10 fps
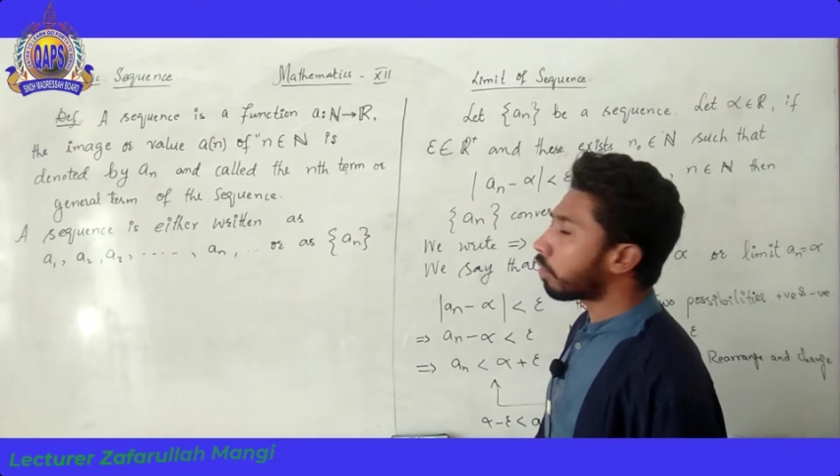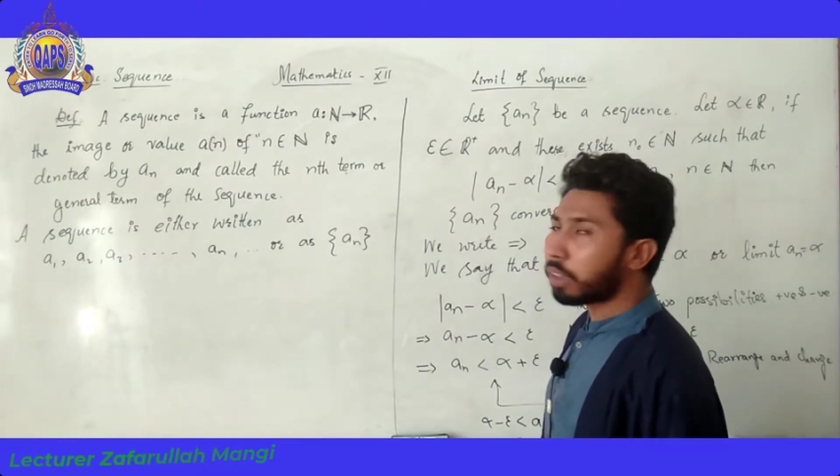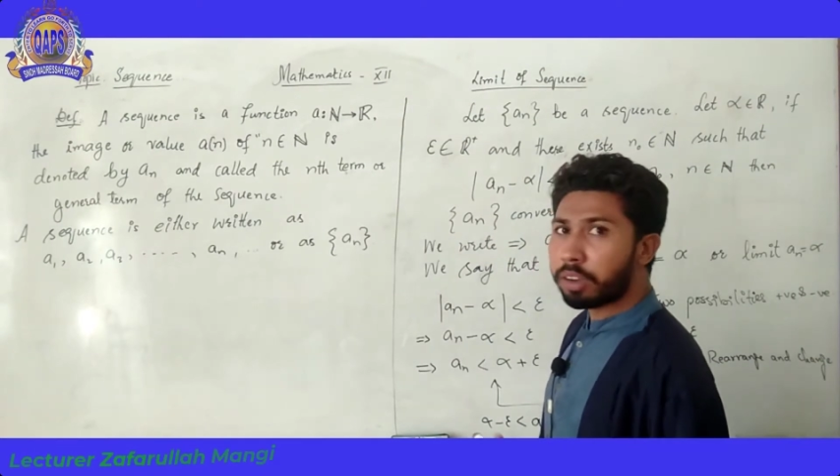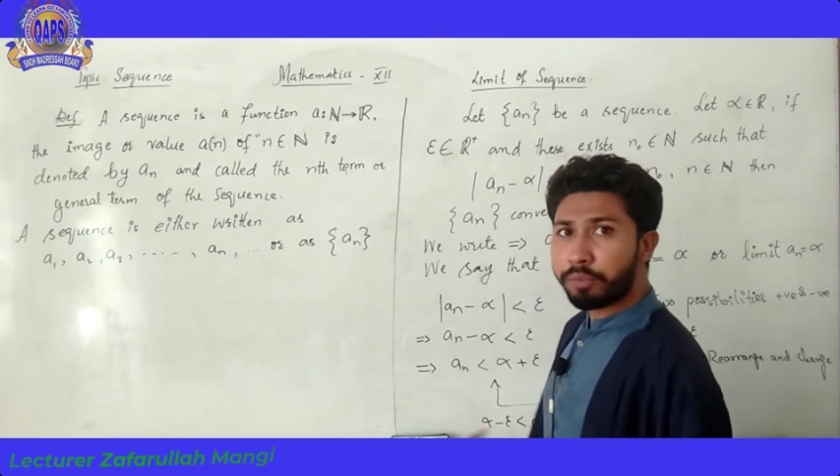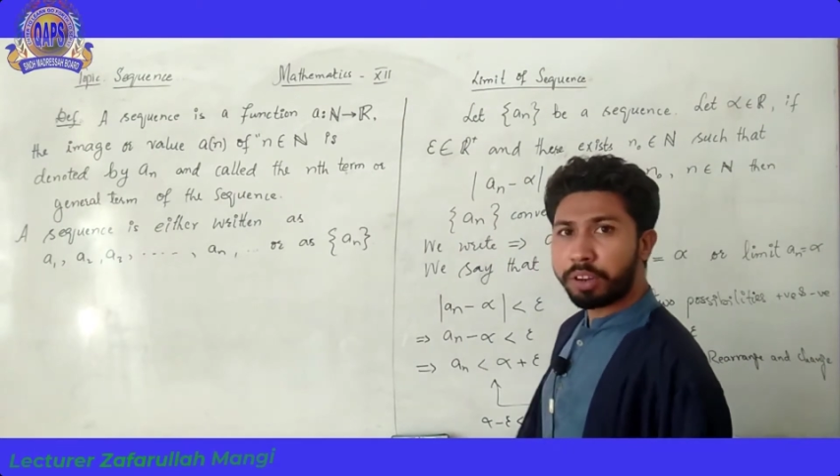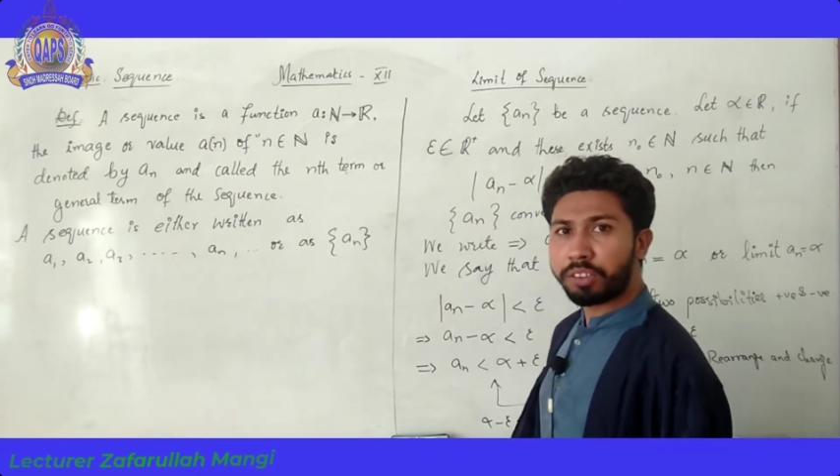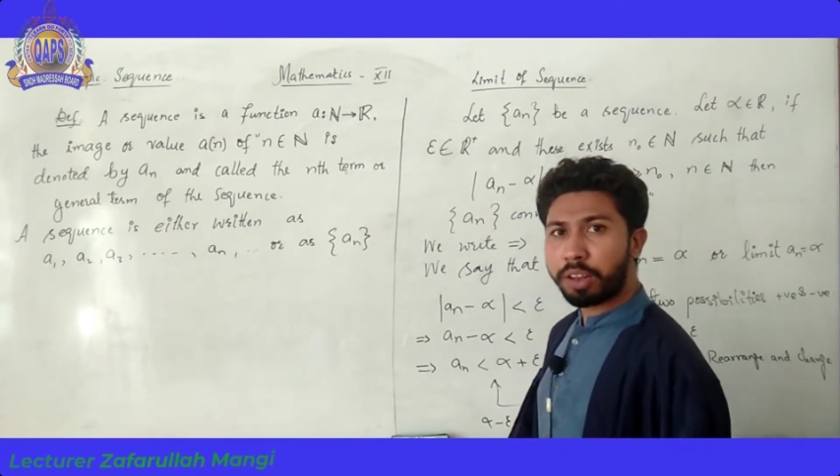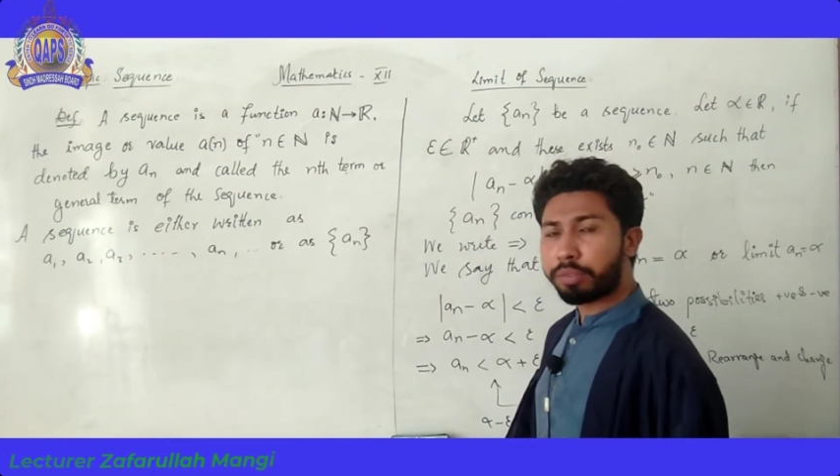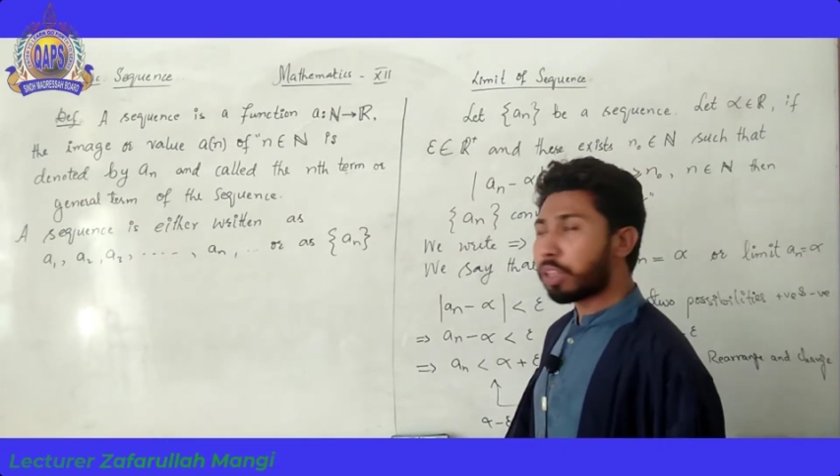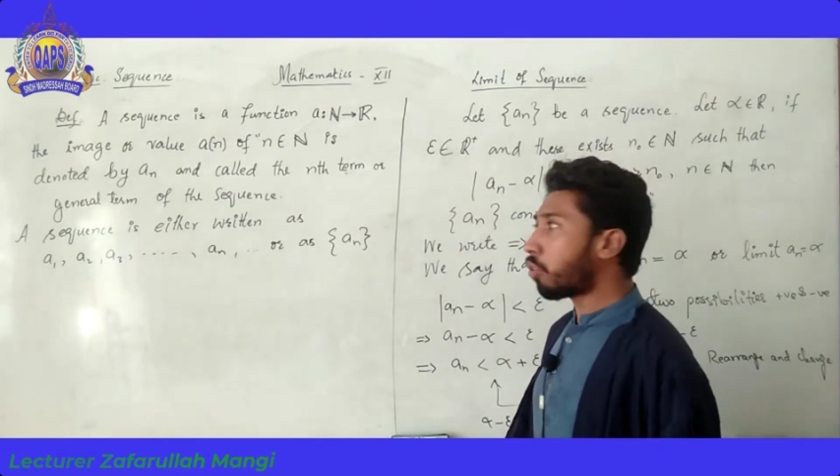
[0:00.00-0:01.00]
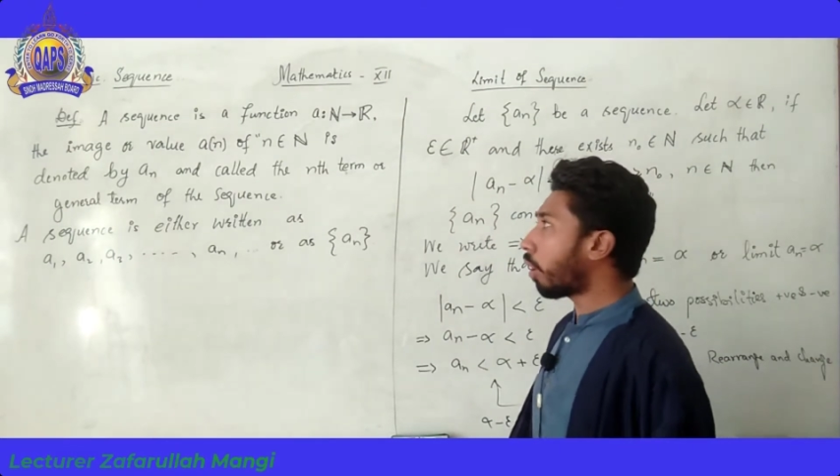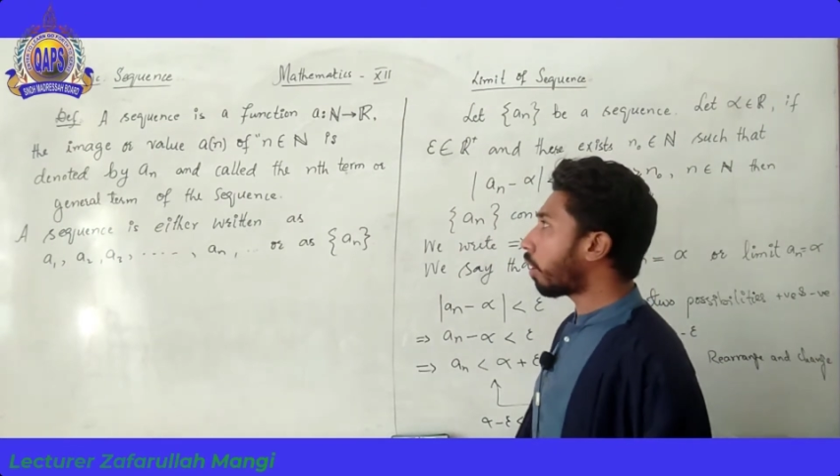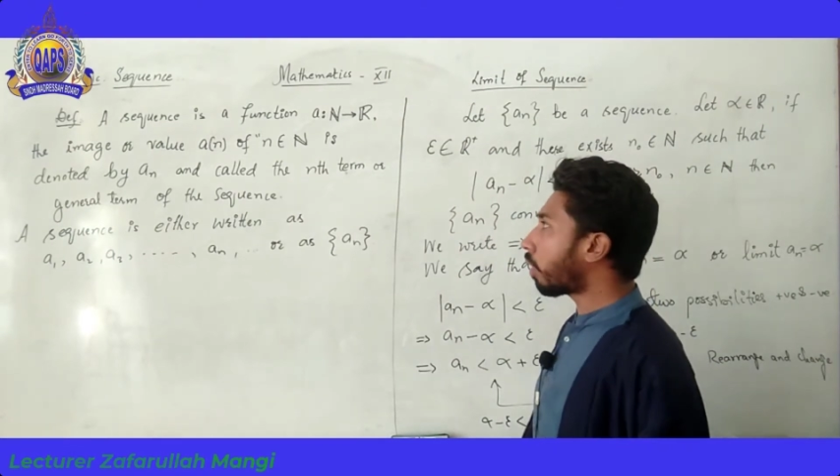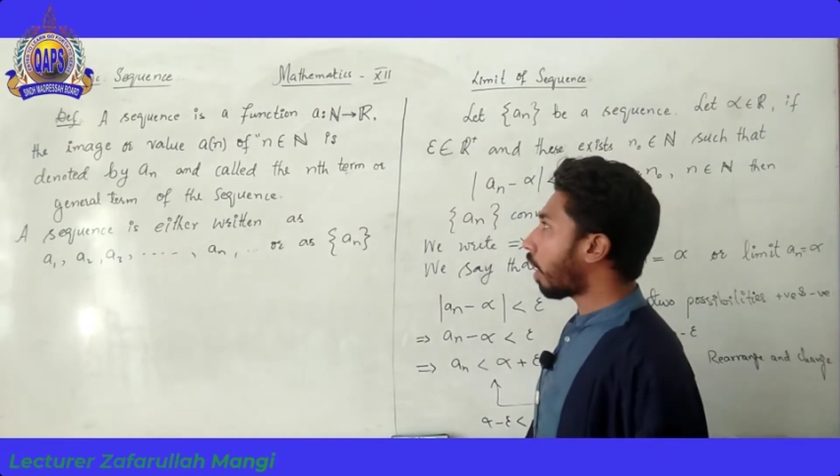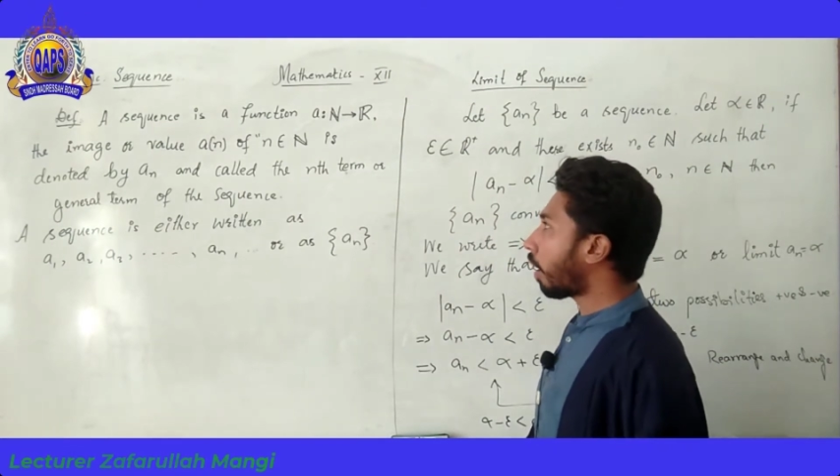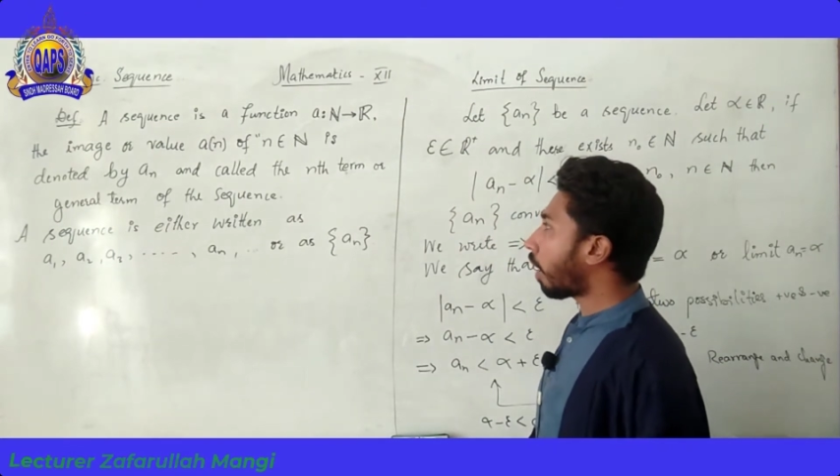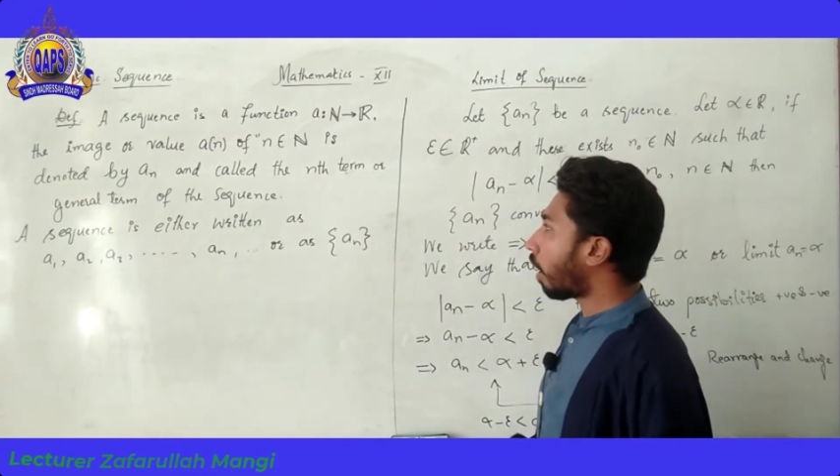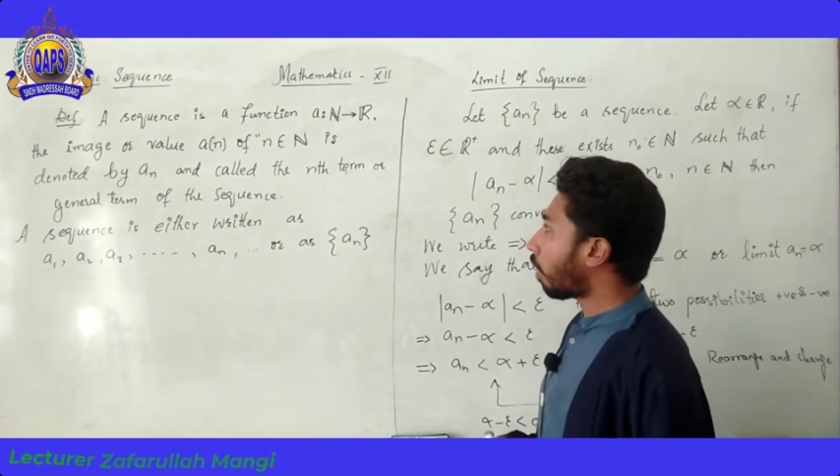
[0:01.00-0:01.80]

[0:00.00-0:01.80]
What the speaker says: the definition of sequence and